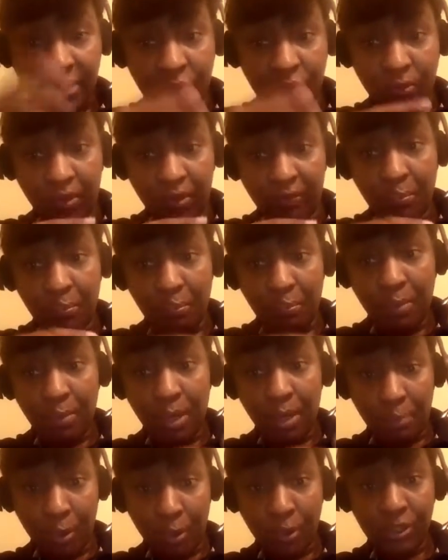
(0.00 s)
sort of
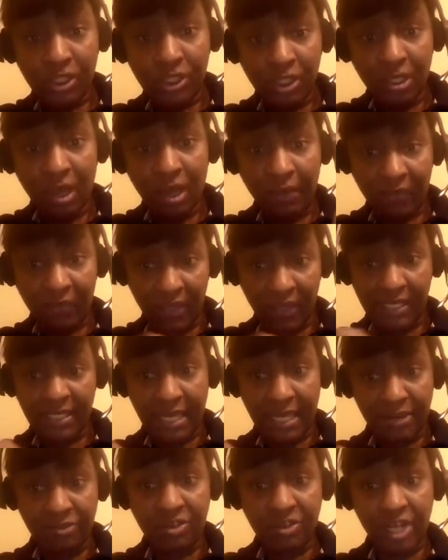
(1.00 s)
a portion of
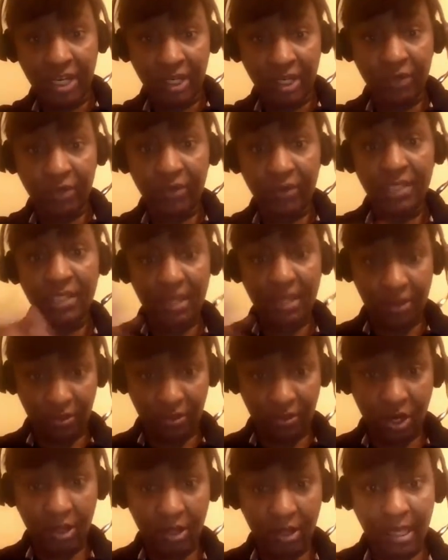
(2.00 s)
these energetic grids that
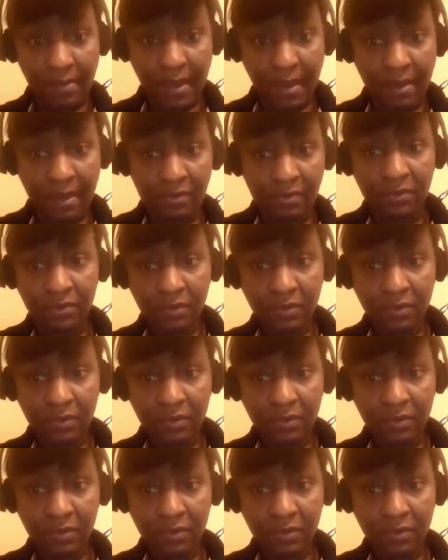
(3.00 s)
you're talking about?